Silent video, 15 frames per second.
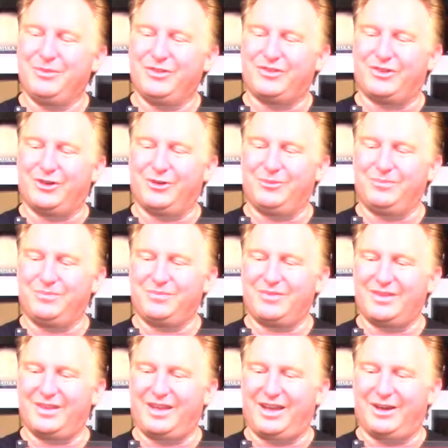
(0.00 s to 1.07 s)
So
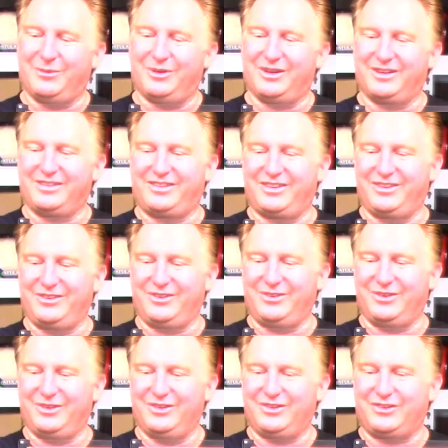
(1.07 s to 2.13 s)
I went on
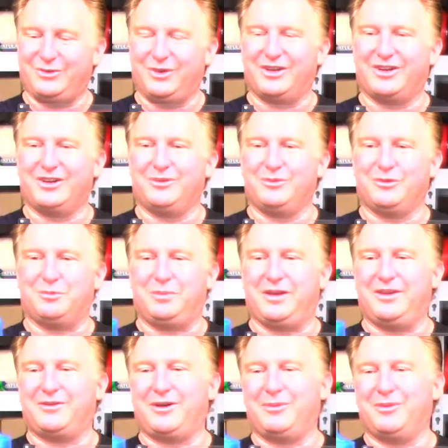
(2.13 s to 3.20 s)
to Twitter, was
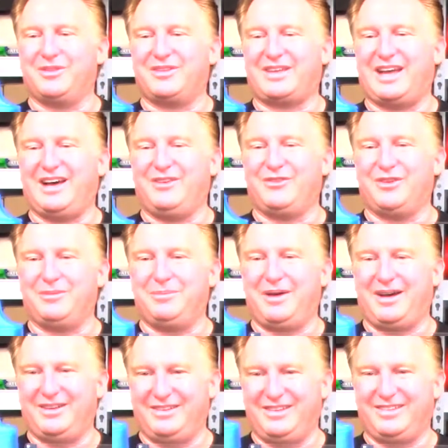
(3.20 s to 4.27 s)
playing around with Calvin
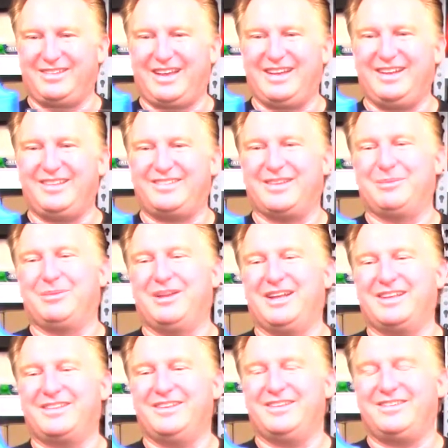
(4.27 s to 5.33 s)
about designing something
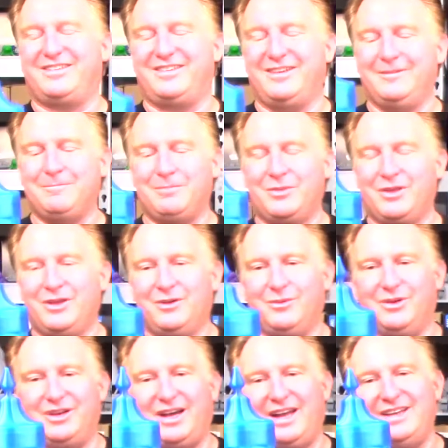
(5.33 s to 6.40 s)
like this,
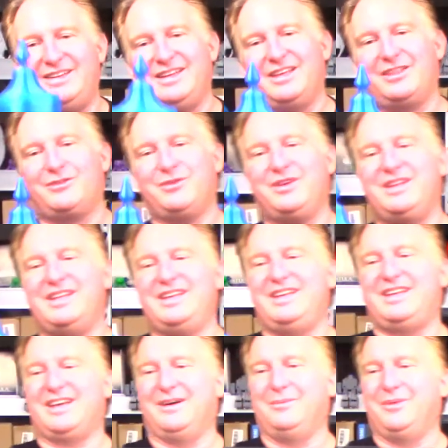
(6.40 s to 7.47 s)
when i dig three
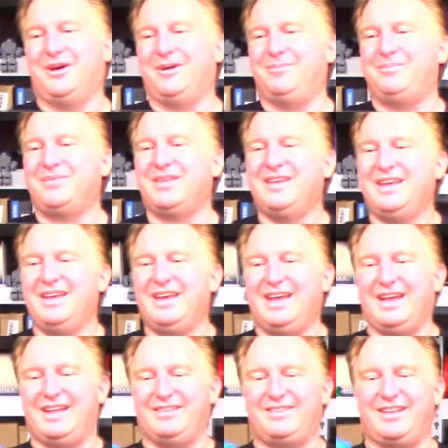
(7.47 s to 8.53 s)
D come up
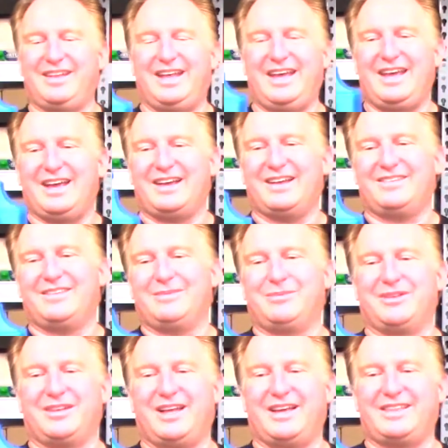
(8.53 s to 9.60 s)
and said, hey, I got
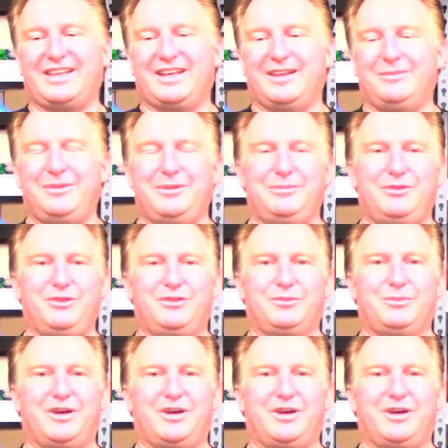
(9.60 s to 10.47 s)
something like that. Let me do some